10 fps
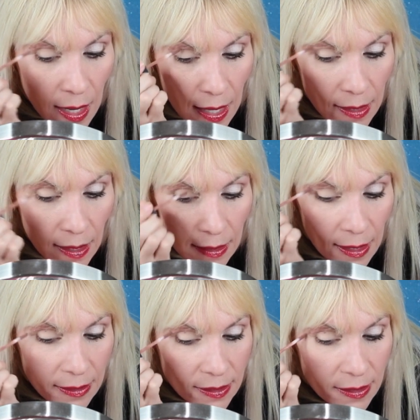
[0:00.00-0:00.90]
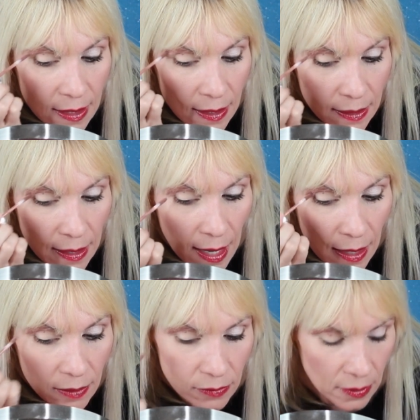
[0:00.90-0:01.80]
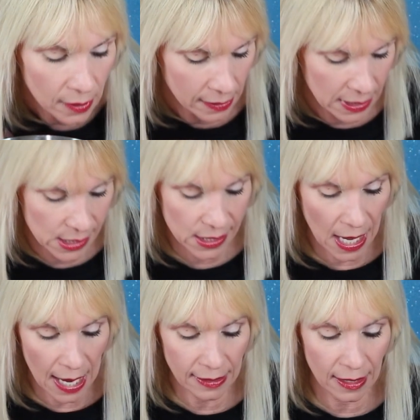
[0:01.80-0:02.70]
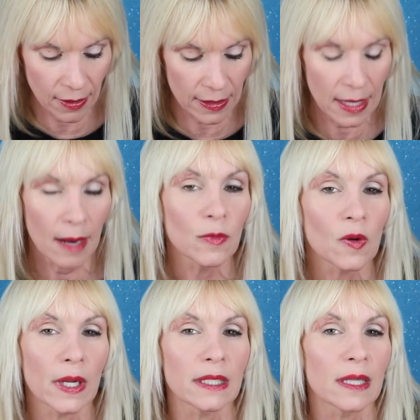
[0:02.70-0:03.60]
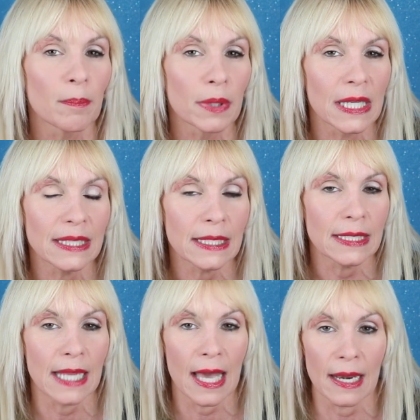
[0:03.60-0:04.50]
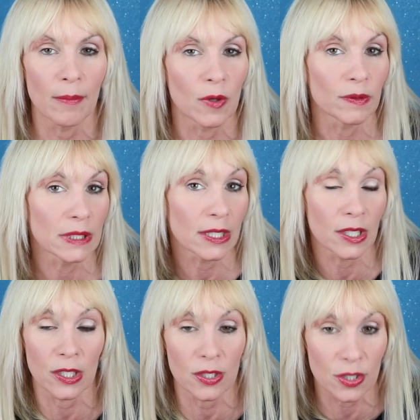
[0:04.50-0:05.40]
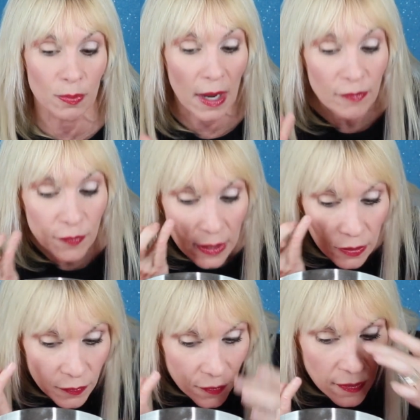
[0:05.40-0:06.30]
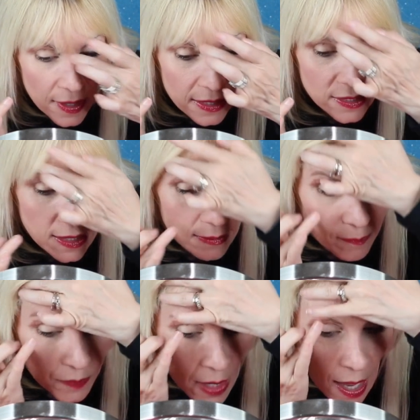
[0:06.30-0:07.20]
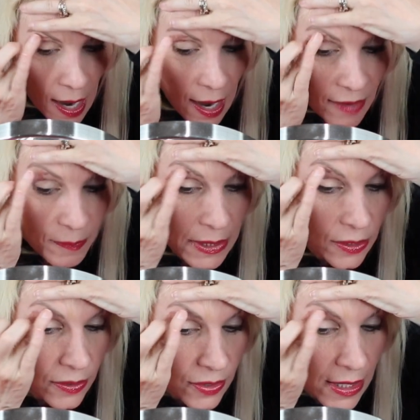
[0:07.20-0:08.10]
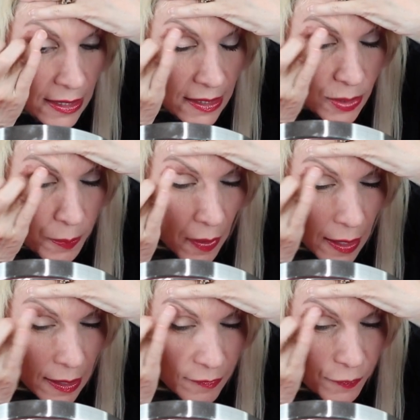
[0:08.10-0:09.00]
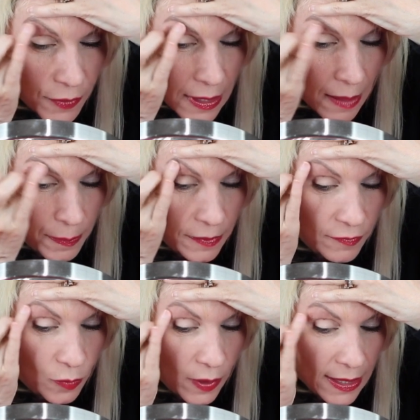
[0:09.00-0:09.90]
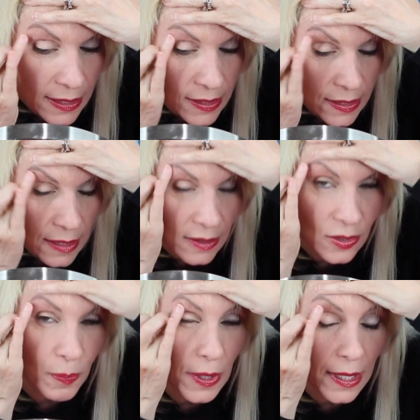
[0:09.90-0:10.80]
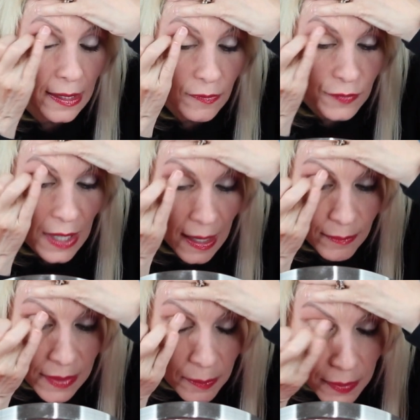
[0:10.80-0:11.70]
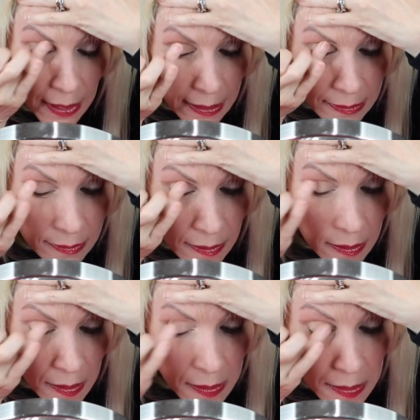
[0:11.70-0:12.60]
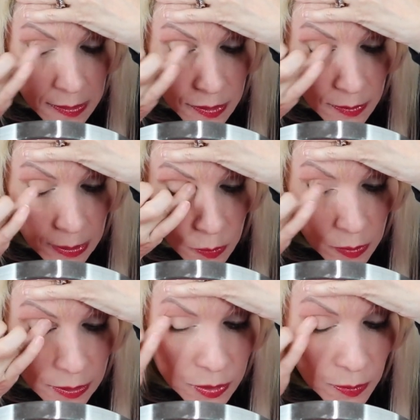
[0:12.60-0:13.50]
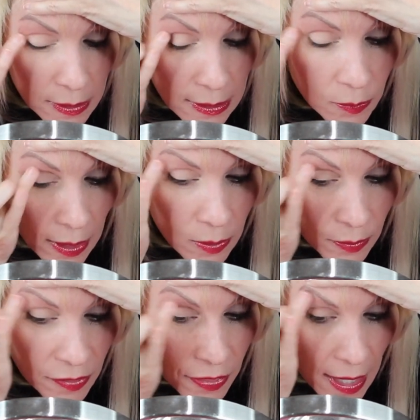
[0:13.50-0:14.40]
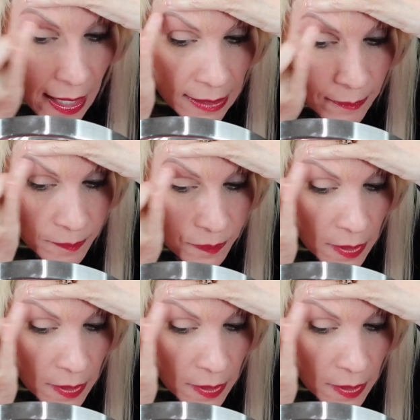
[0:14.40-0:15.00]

and like I said, out on the side there, and then I'm going to blend it down. I'm only going to use my finger for this, and I've been using this product for a couple of weeks. There's plenty of time to blend, so it works really well with that,